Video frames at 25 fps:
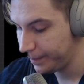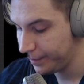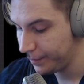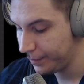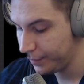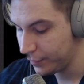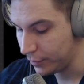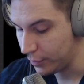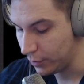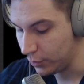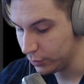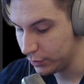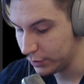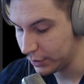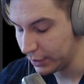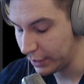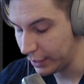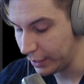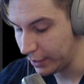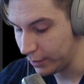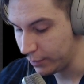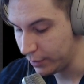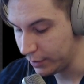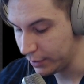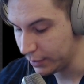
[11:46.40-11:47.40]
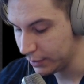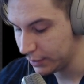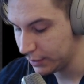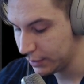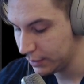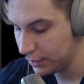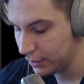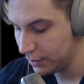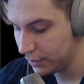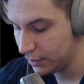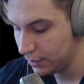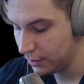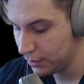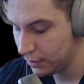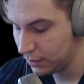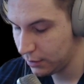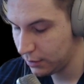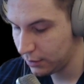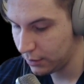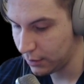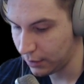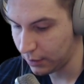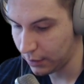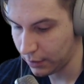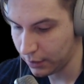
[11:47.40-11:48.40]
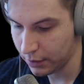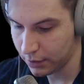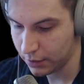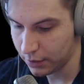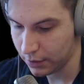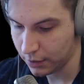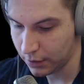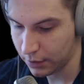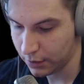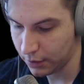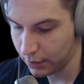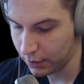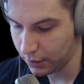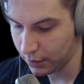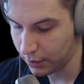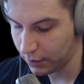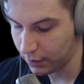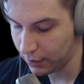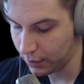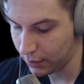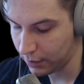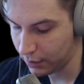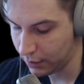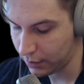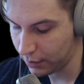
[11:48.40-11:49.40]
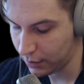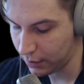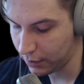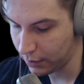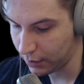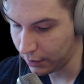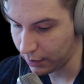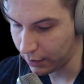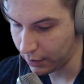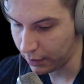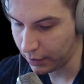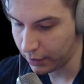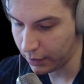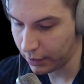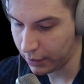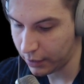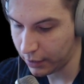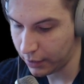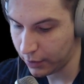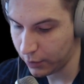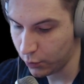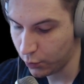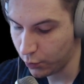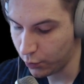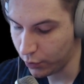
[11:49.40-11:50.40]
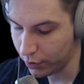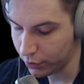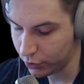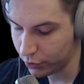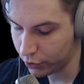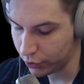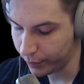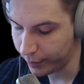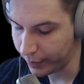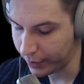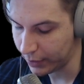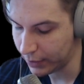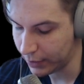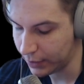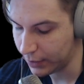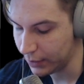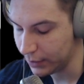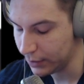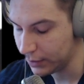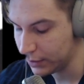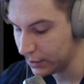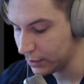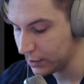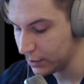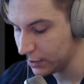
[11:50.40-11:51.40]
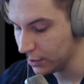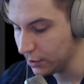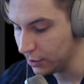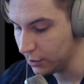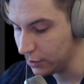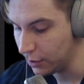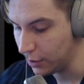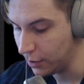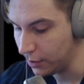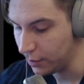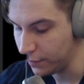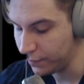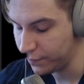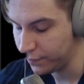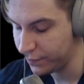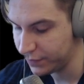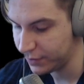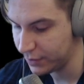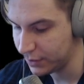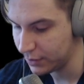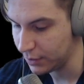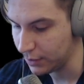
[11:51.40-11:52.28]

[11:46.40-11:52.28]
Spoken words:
those areas, and I want to make his gloves